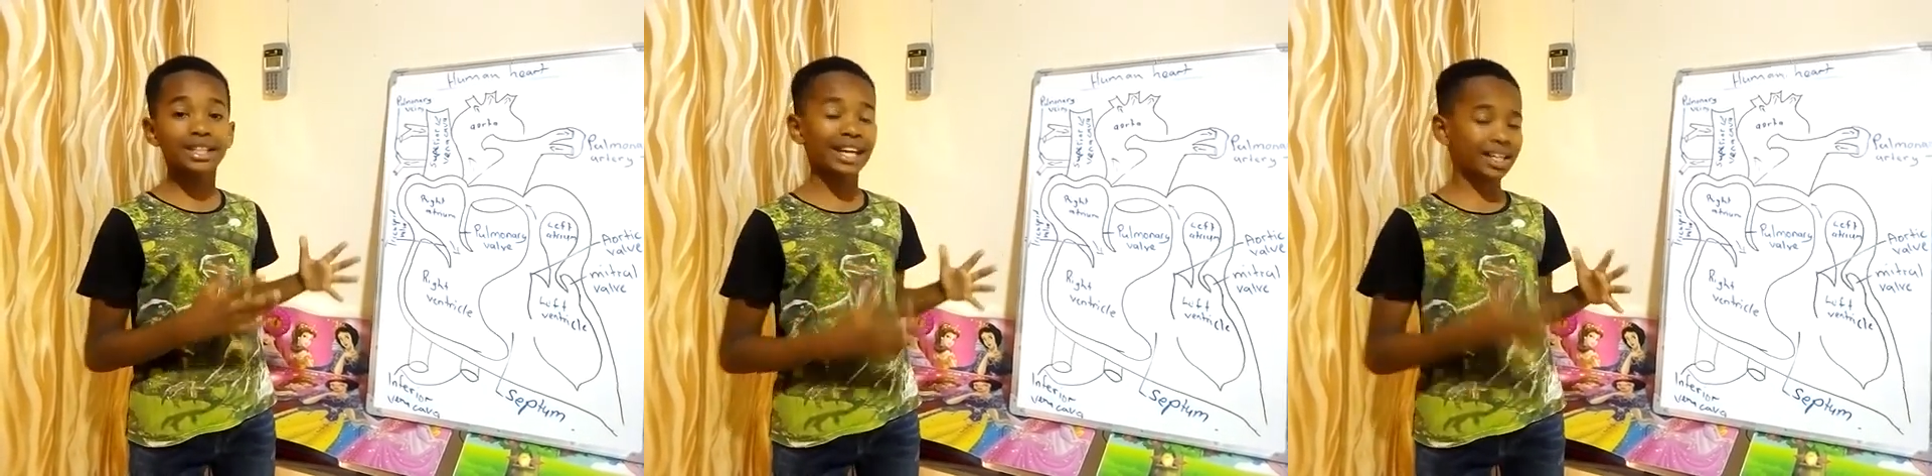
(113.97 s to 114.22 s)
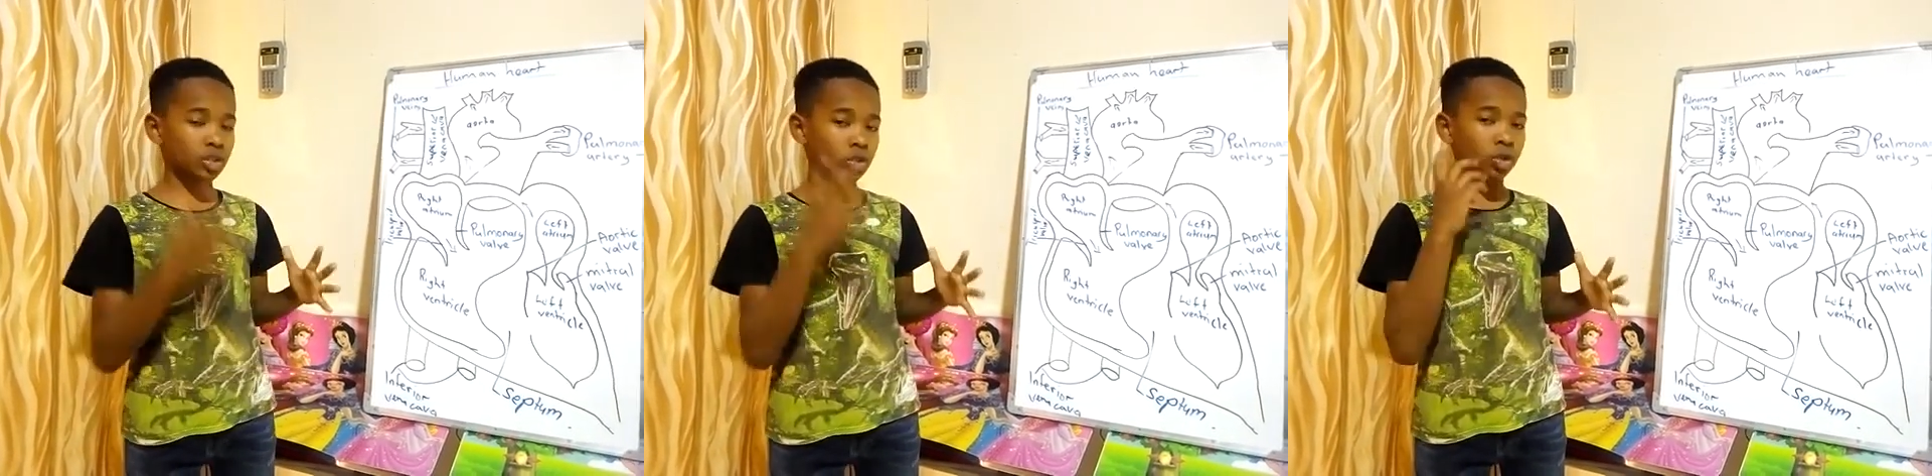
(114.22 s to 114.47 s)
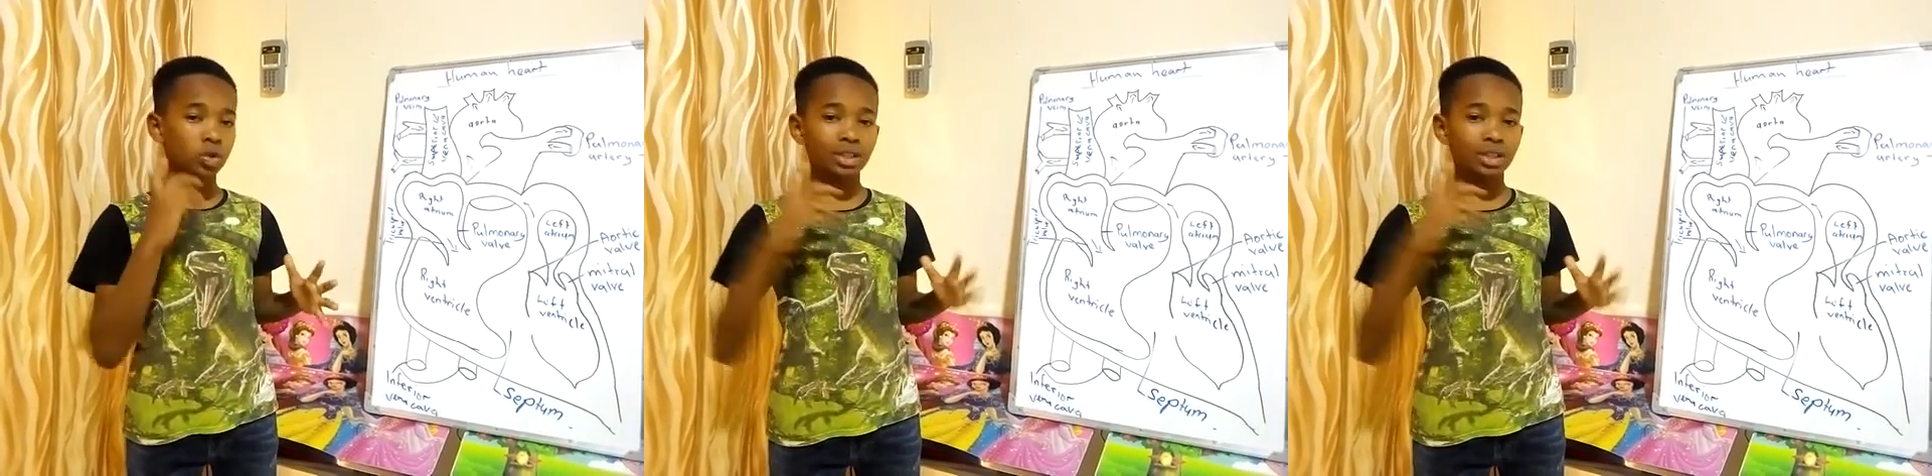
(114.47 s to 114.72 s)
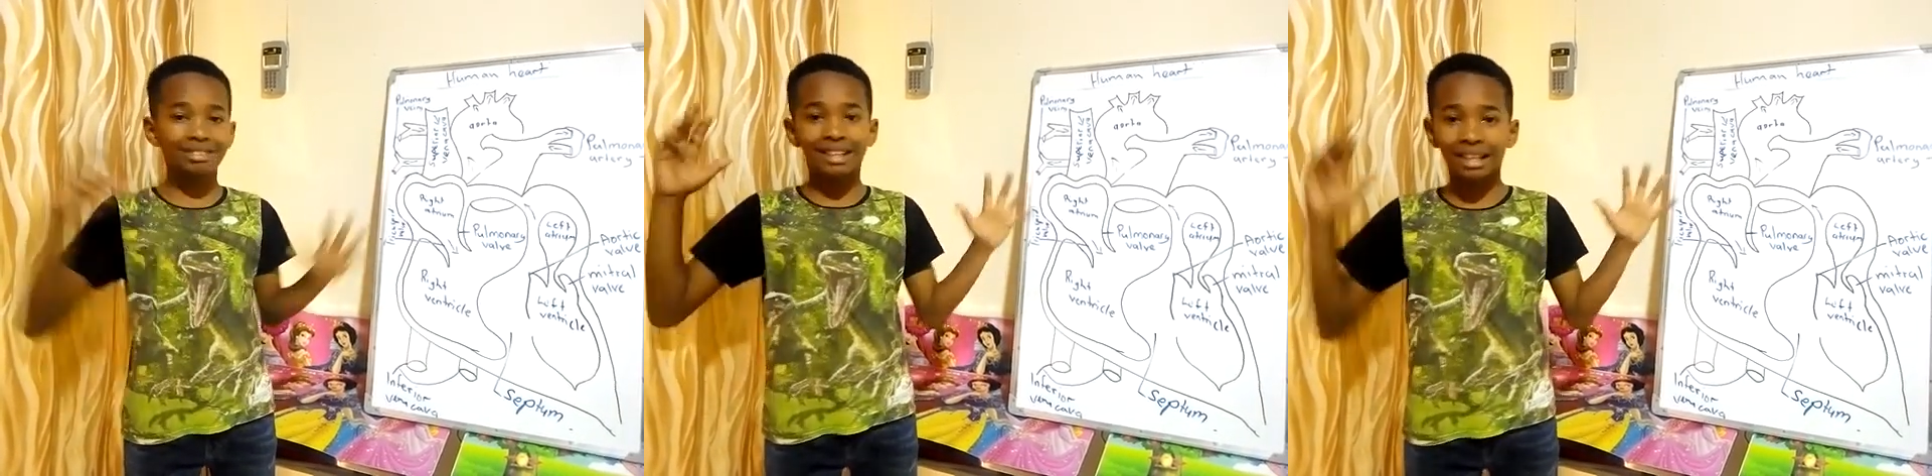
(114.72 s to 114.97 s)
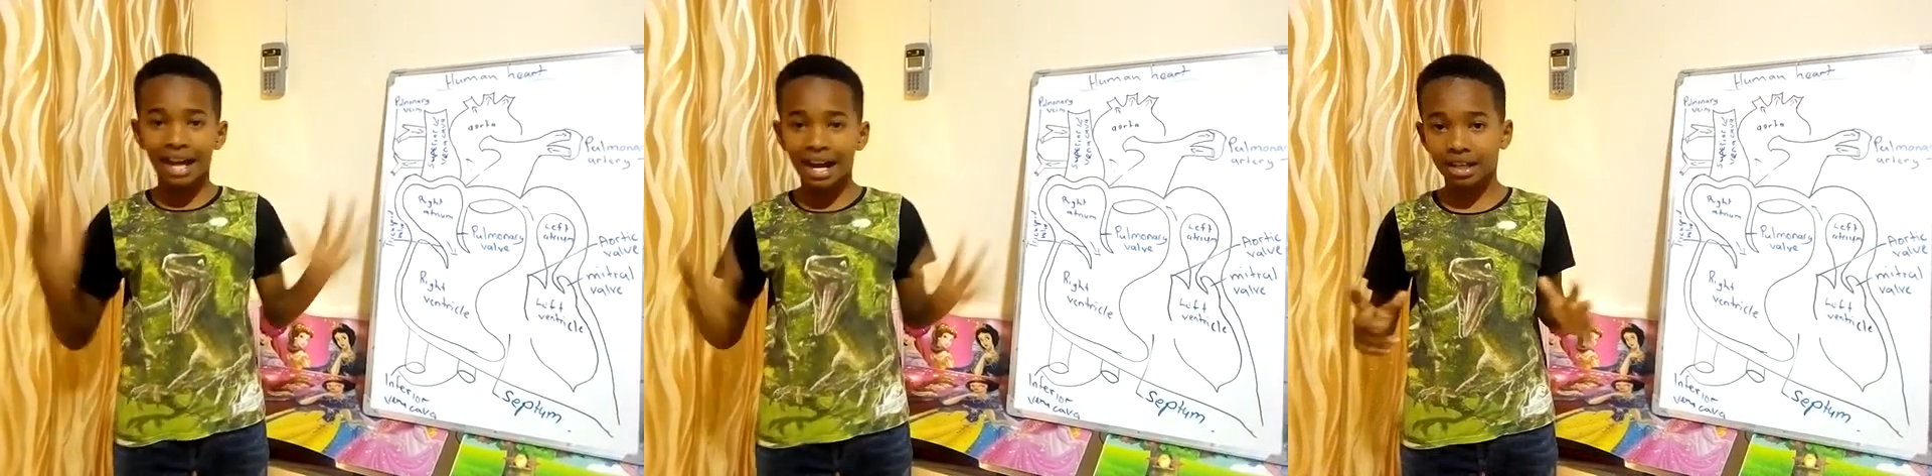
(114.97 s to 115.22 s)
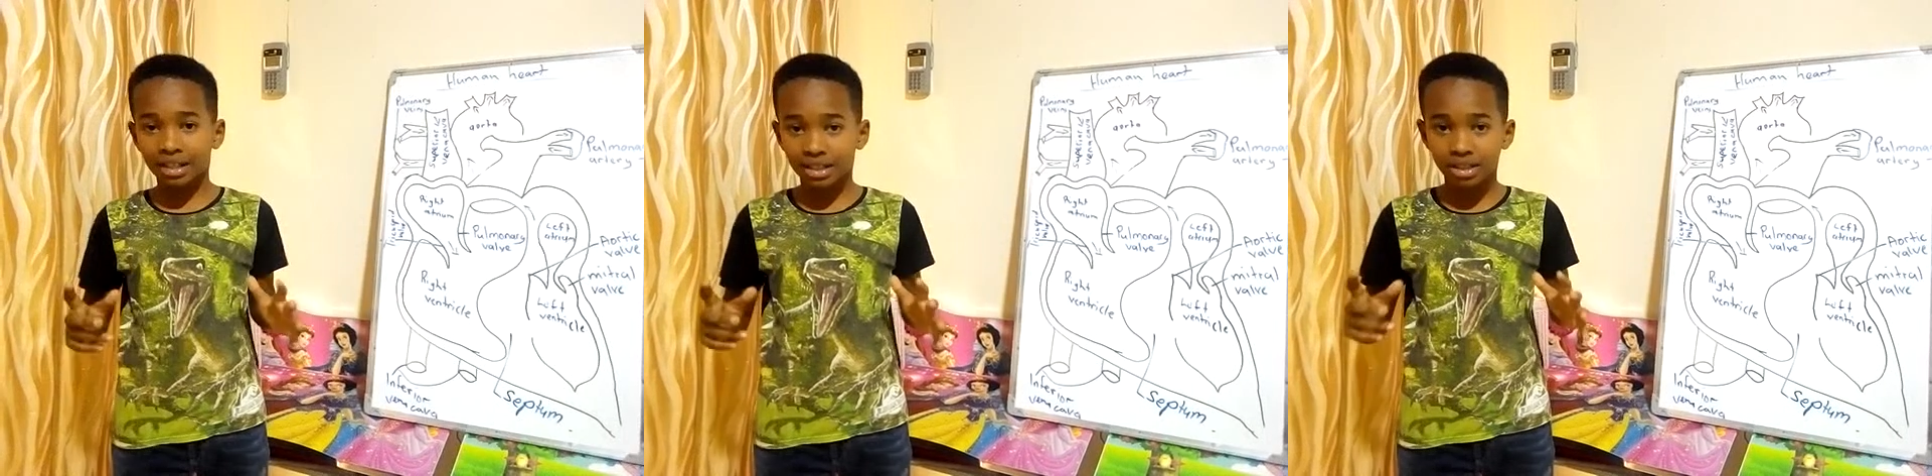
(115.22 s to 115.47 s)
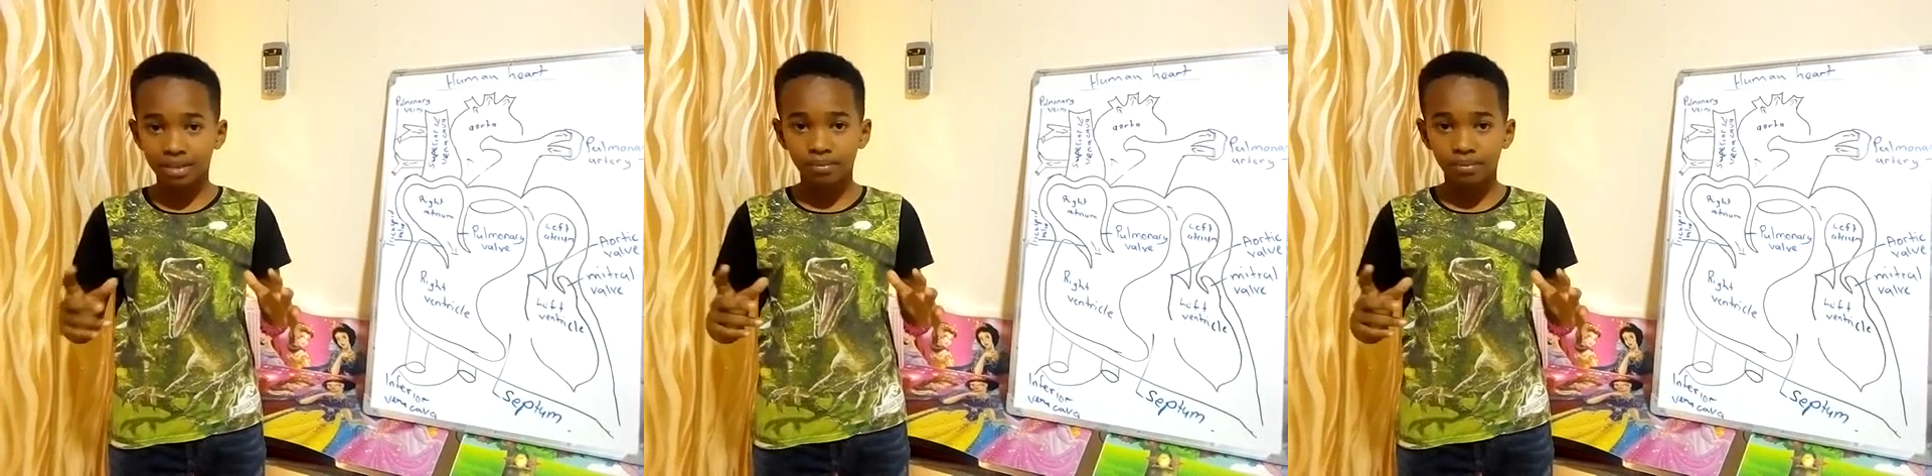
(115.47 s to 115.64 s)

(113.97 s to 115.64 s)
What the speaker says: excluding the lungs.